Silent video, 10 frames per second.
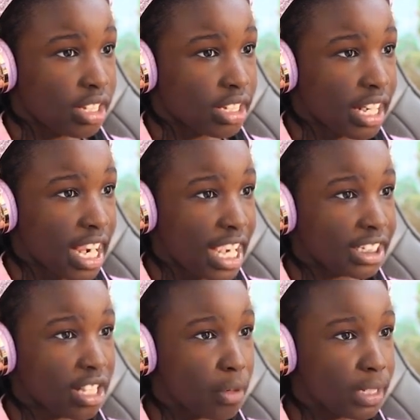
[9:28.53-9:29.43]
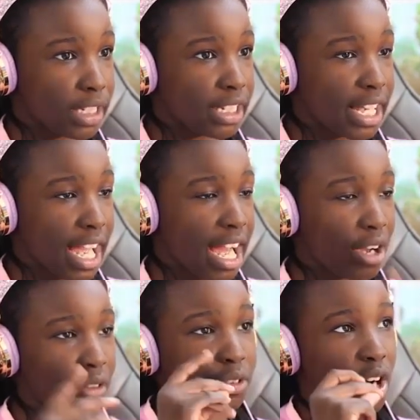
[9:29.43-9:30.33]
The guy's coming
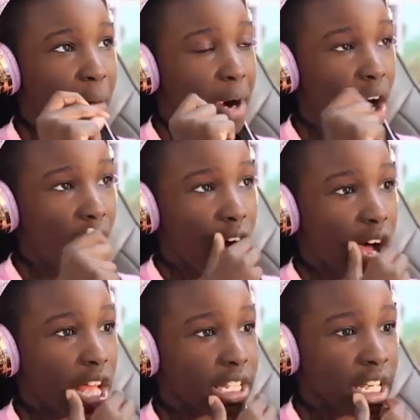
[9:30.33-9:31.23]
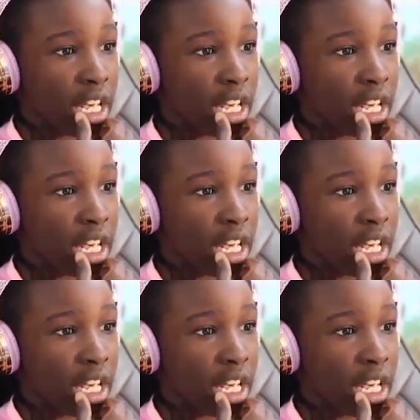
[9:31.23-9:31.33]
down. Come on.